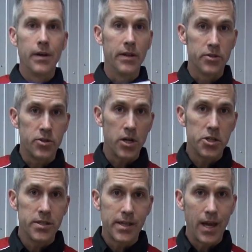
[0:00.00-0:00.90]
Now the
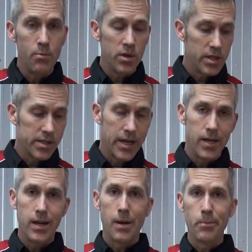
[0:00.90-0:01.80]
instructions came with this kit.
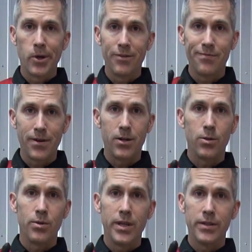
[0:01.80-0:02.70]
I'm going to
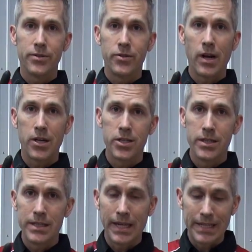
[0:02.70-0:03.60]
follow the
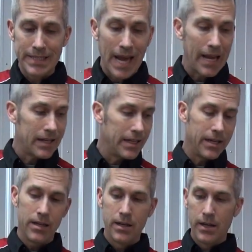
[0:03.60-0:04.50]
instructions exactly.
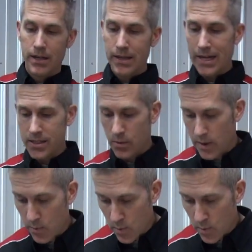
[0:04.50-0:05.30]
That's the way we